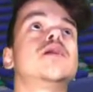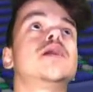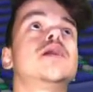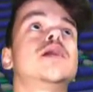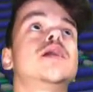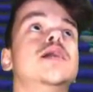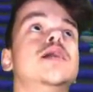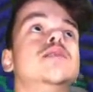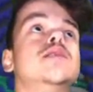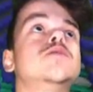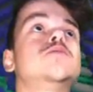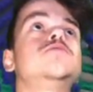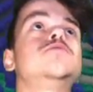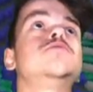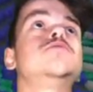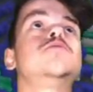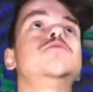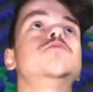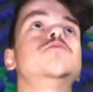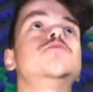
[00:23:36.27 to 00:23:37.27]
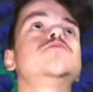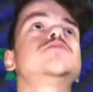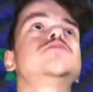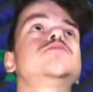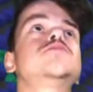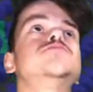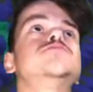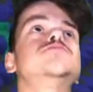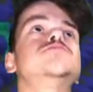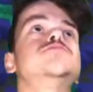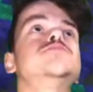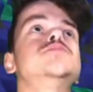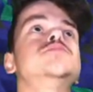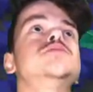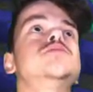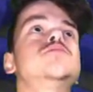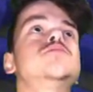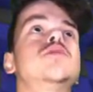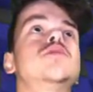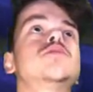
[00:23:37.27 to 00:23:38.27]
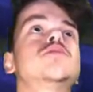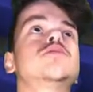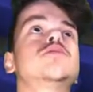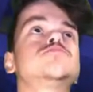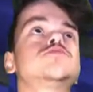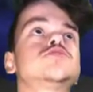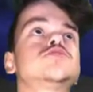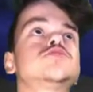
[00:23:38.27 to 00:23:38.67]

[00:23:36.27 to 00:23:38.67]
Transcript: Hello, welcome. Welcome to the